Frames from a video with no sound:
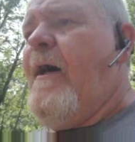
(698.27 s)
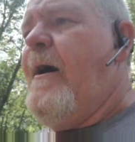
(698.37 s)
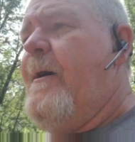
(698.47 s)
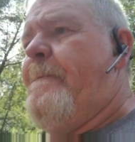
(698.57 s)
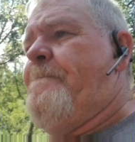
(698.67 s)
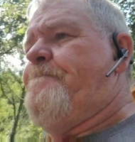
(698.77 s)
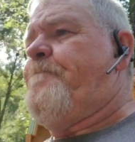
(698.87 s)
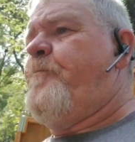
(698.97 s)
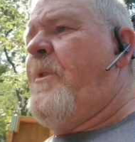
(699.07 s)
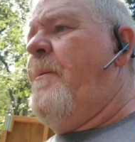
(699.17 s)

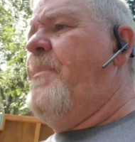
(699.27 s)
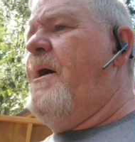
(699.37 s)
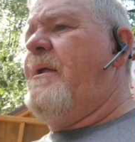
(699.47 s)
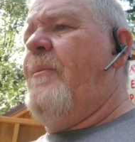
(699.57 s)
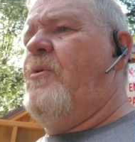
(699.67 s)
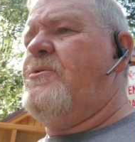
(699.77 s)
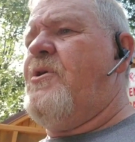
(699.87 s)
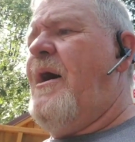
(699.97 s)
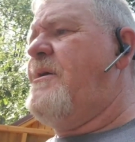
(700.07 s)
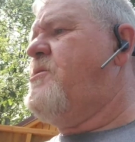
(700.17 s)
But I'm gonna
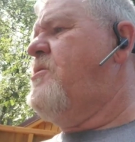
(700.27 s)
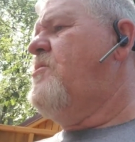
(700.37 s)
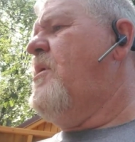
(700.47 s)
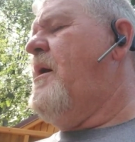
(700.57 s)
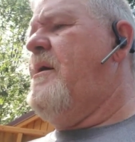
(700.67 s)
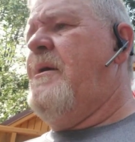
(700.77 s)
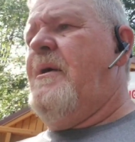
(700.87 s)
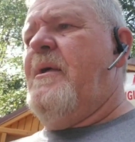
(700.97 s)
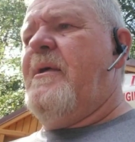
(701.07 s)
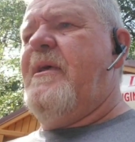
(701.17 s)
try to
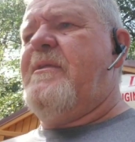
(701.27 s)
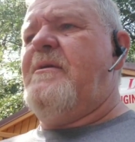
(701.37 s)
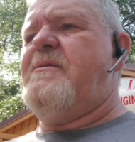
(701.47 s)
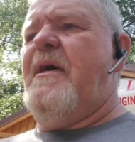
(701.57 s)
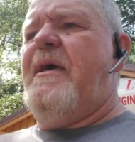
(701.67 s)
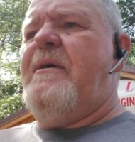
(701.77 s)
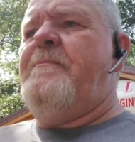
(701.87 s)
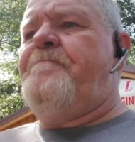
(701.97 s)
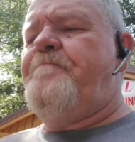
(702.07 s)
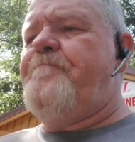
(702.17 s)
get this thing